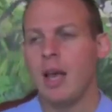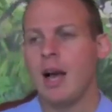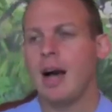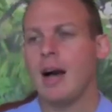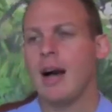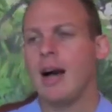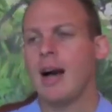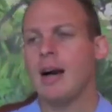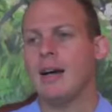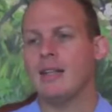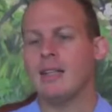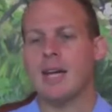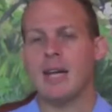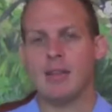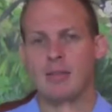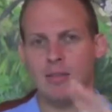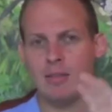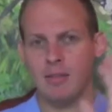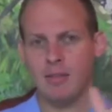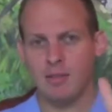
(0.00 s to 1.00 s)

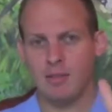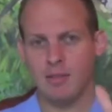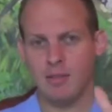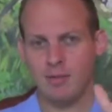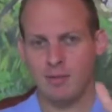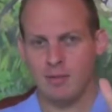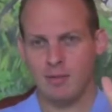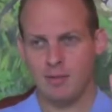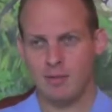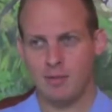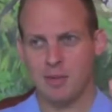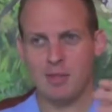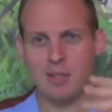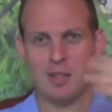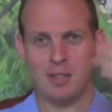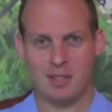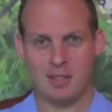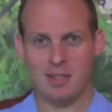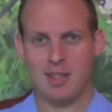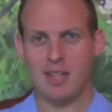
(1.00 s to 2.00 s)
Not
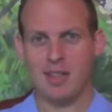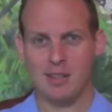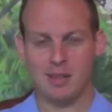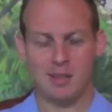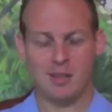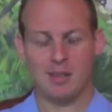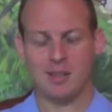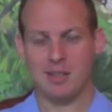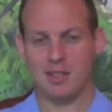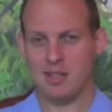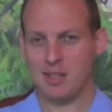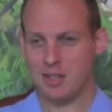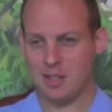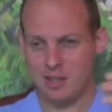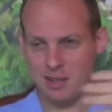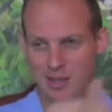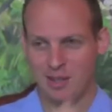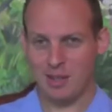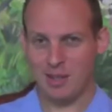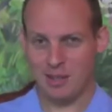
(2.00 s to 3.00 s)
physically, not literally, just
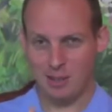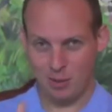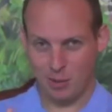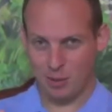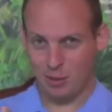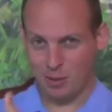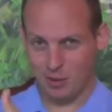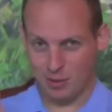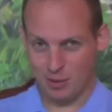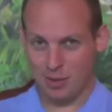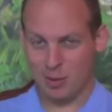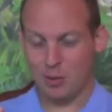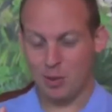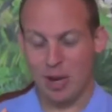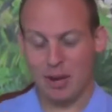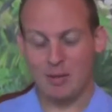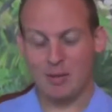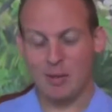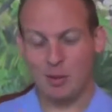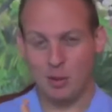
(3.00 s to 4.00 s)

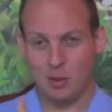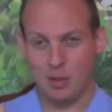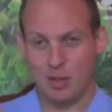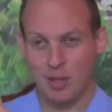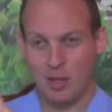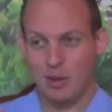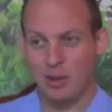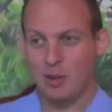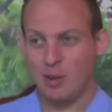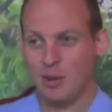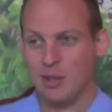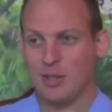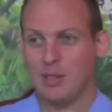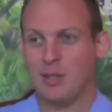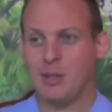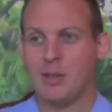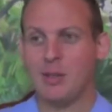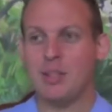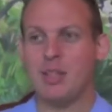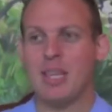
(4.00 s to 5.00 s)
it's going
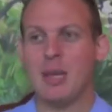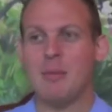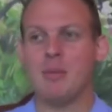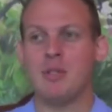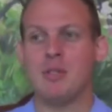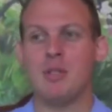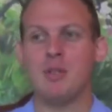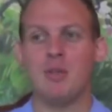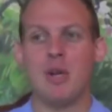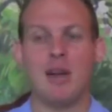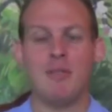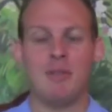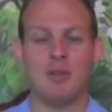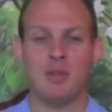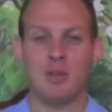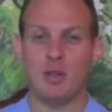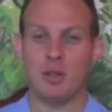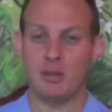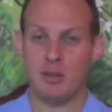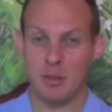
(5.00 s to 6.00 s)
to damage the
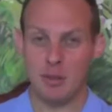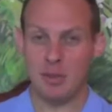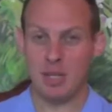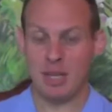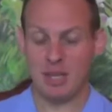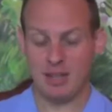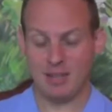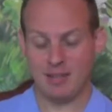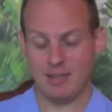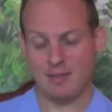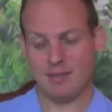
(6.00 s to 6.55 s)
traffic to your website.